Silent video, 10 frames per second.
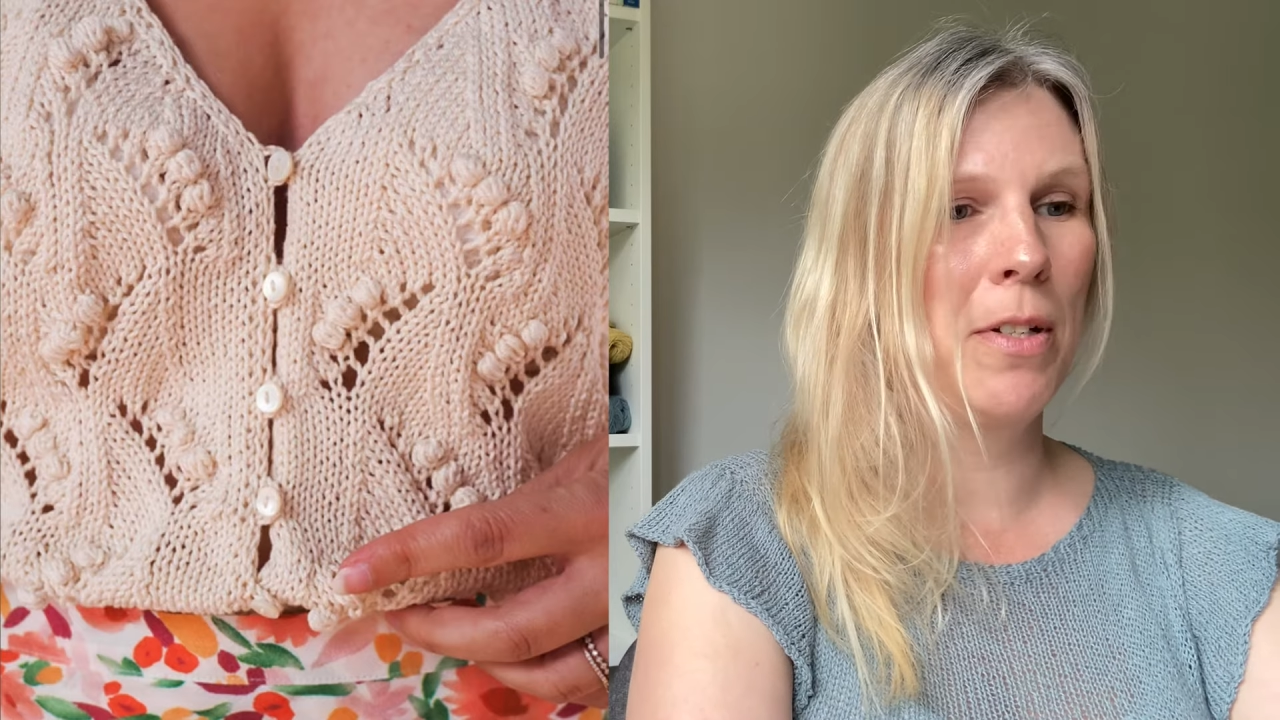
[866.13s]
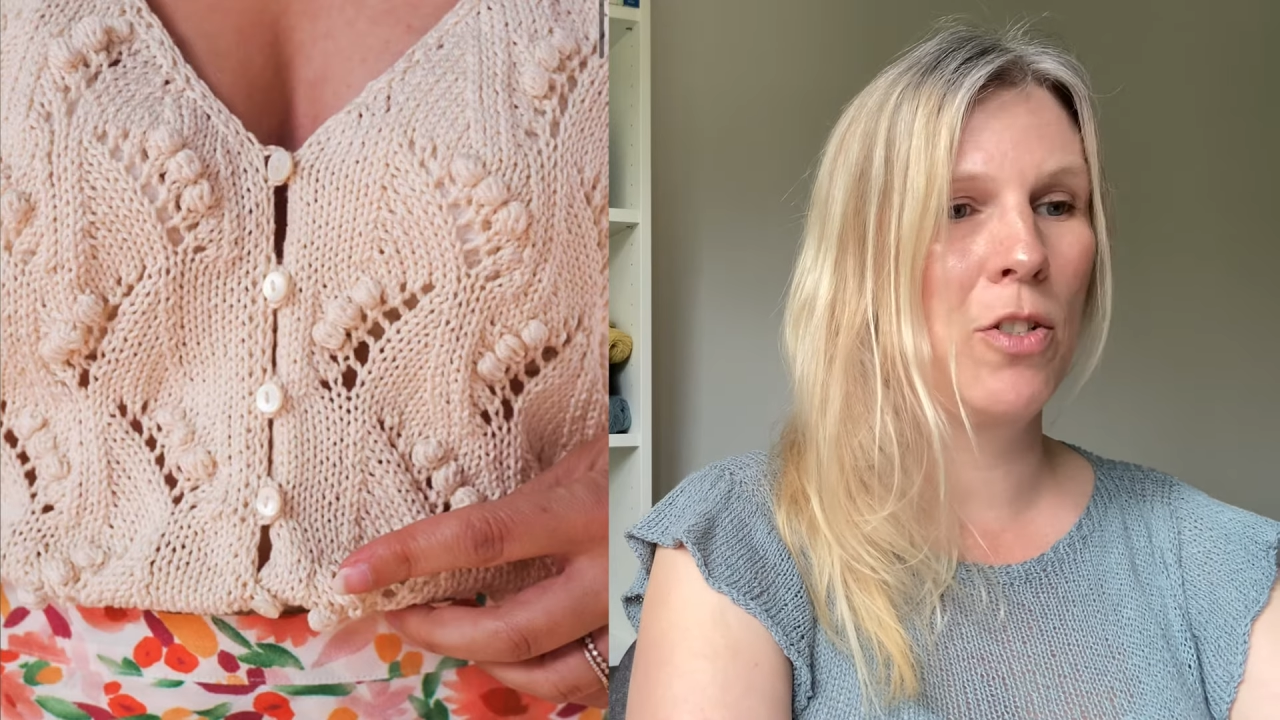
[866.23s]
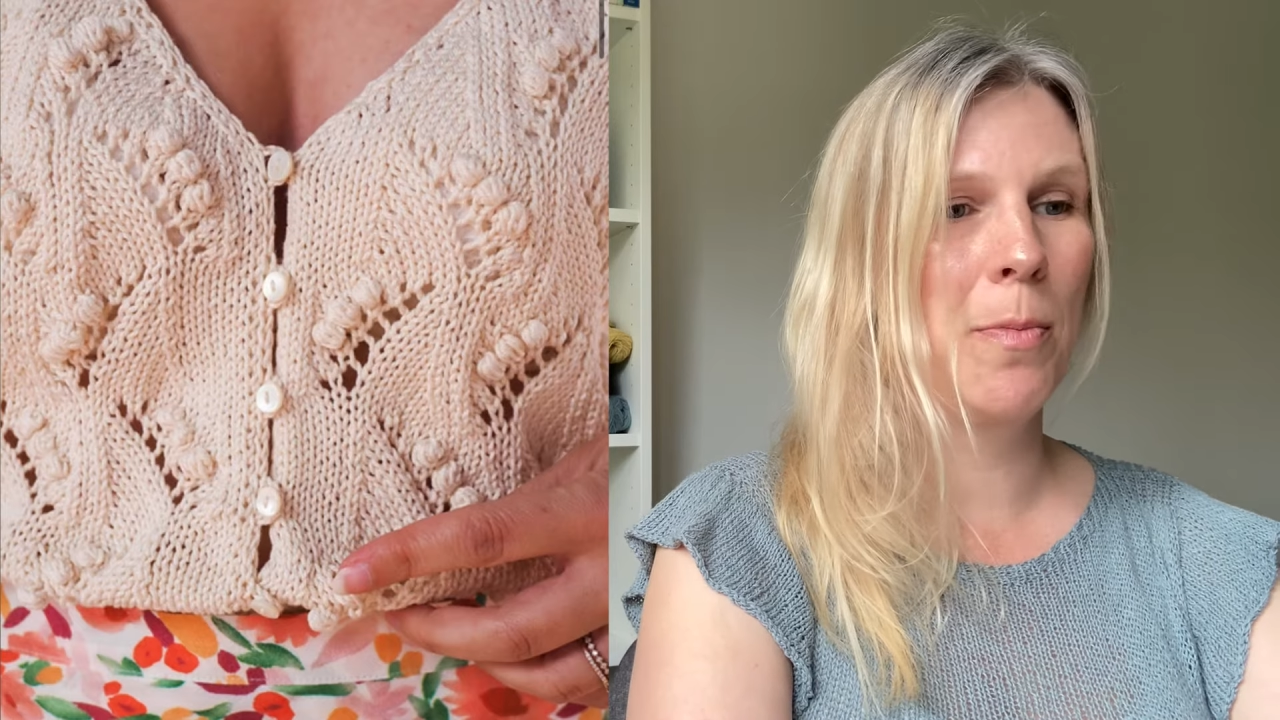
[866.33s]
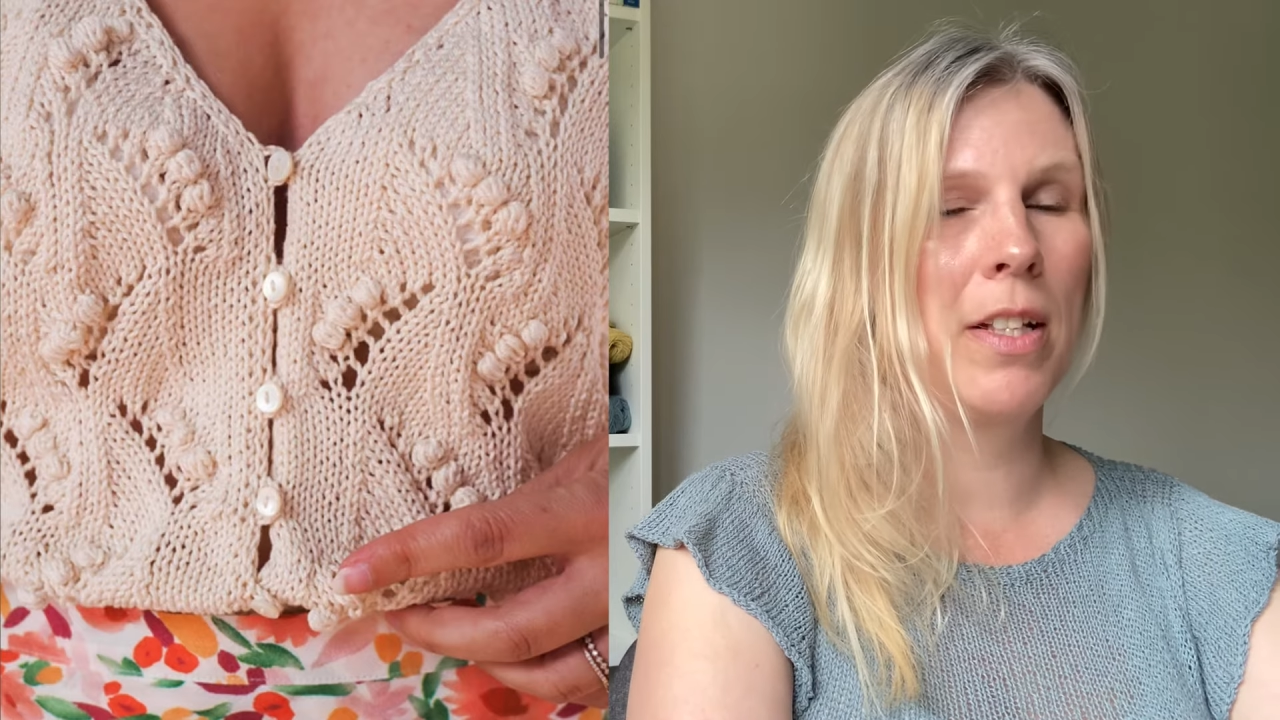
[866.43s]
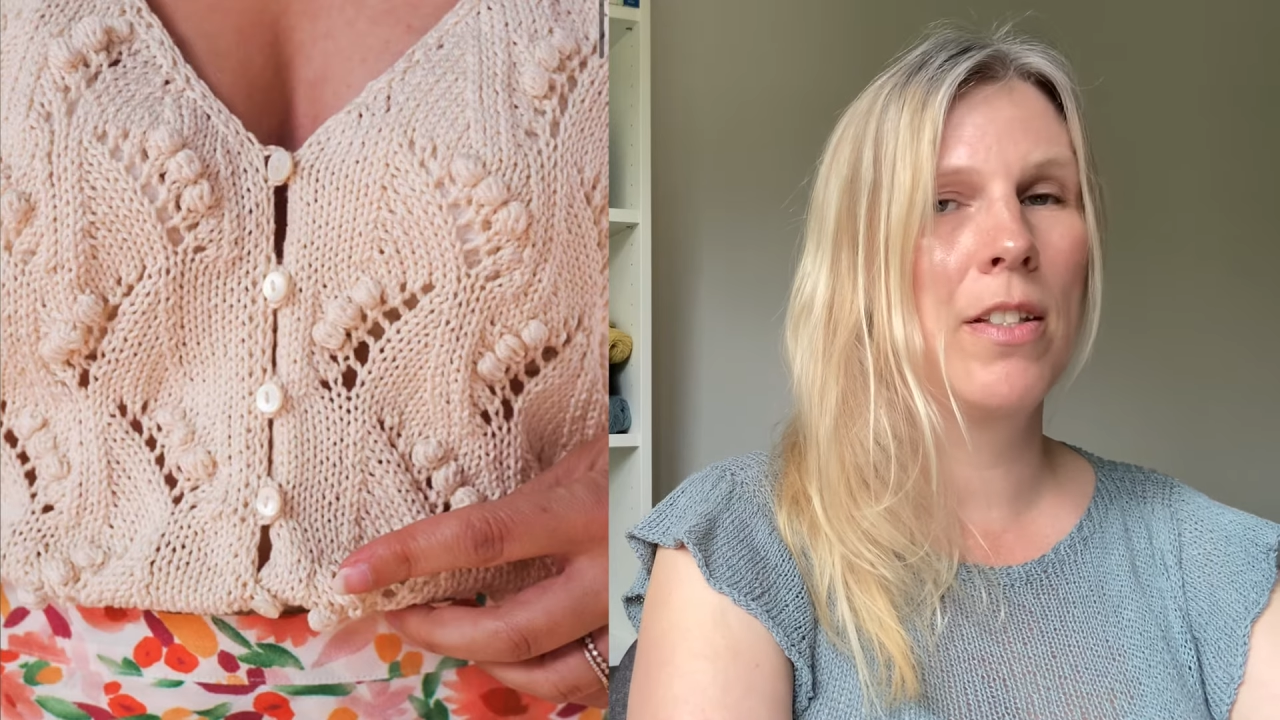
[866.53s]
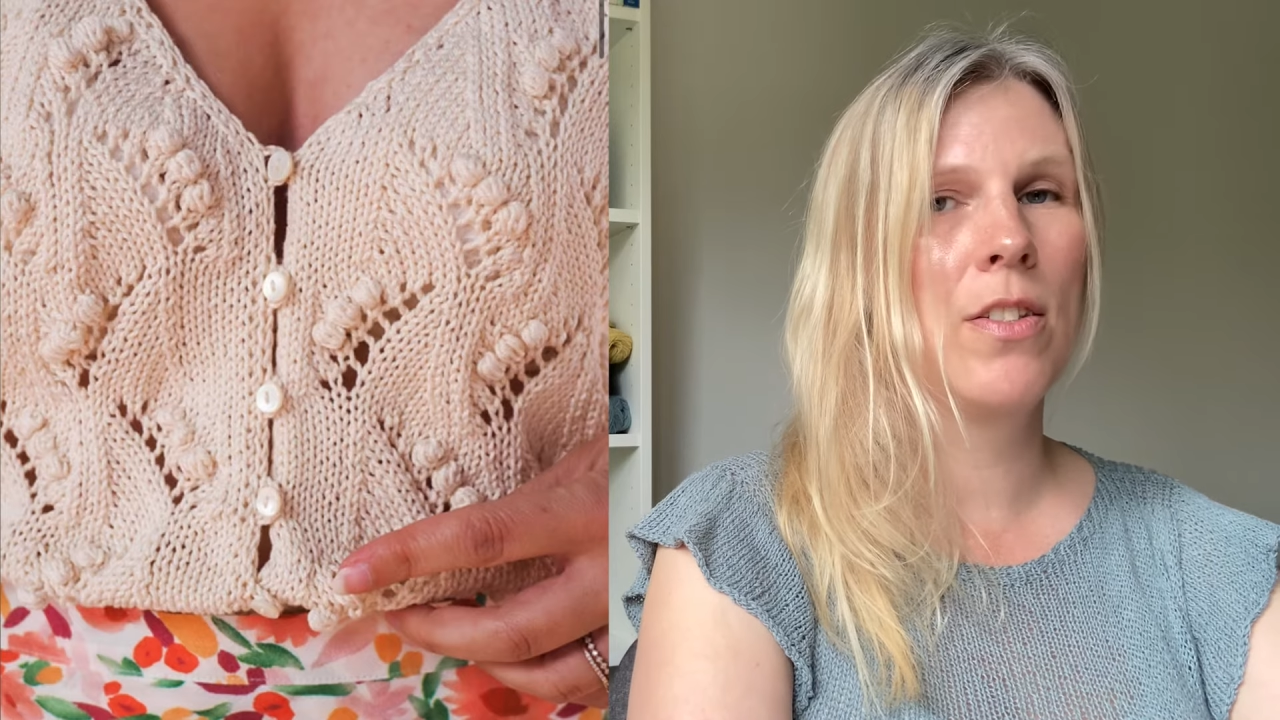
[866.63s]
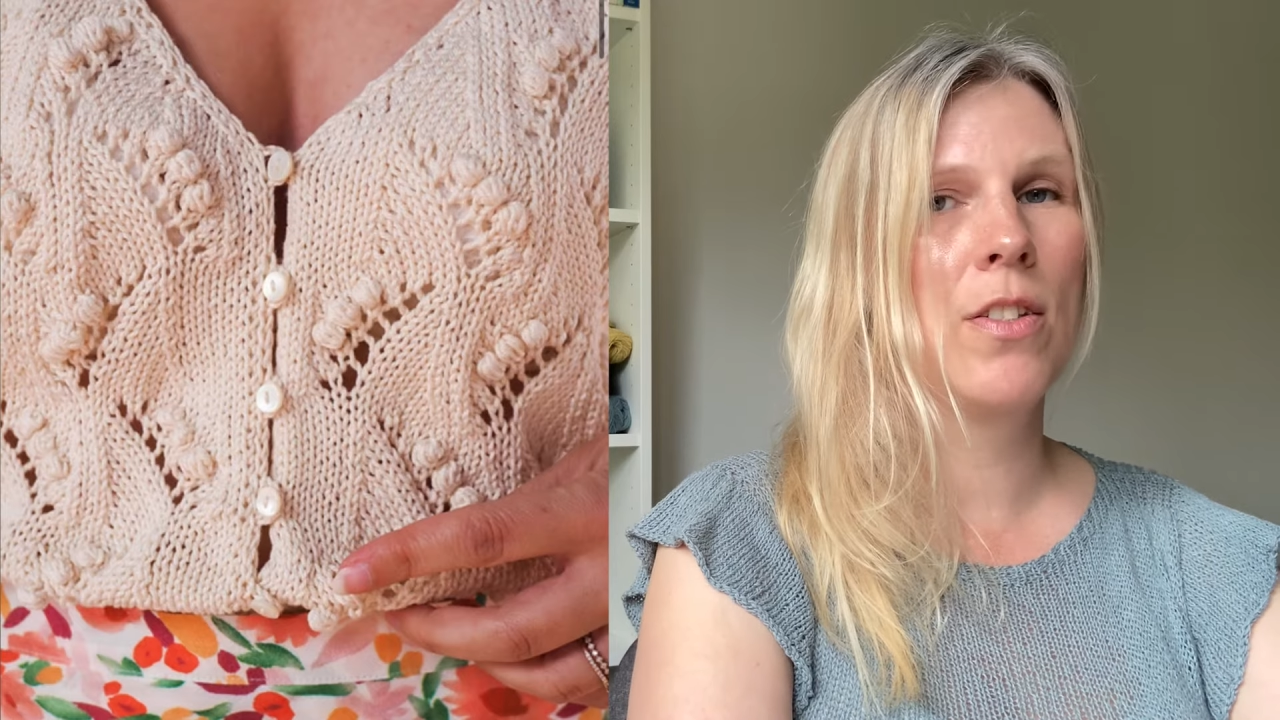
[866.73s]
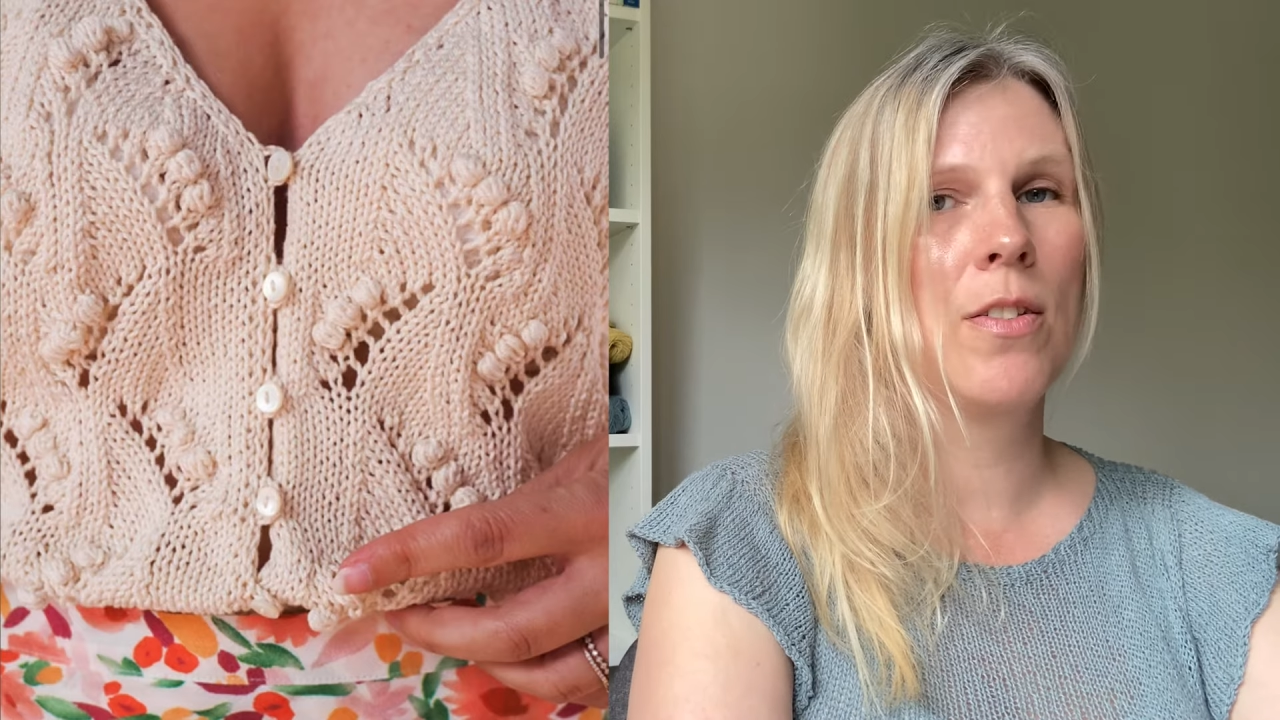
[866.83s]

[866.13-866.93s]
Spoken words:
measurement